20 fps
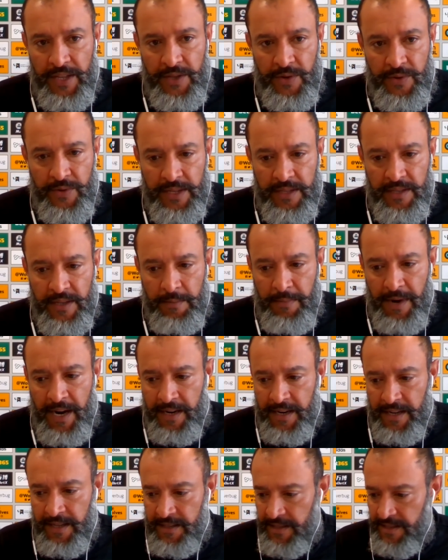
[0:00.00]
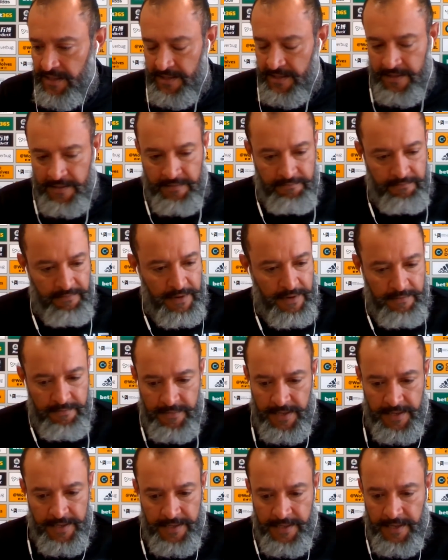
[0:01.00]
during the market is
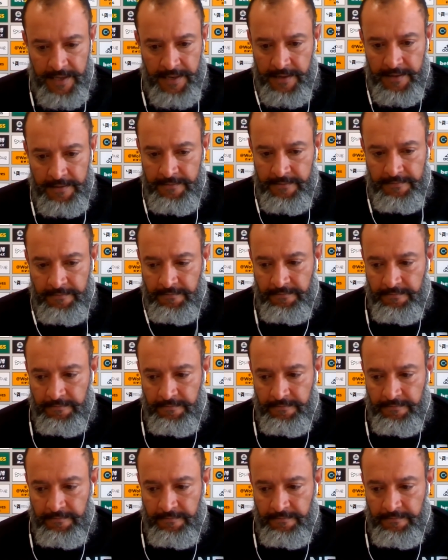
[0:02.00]
a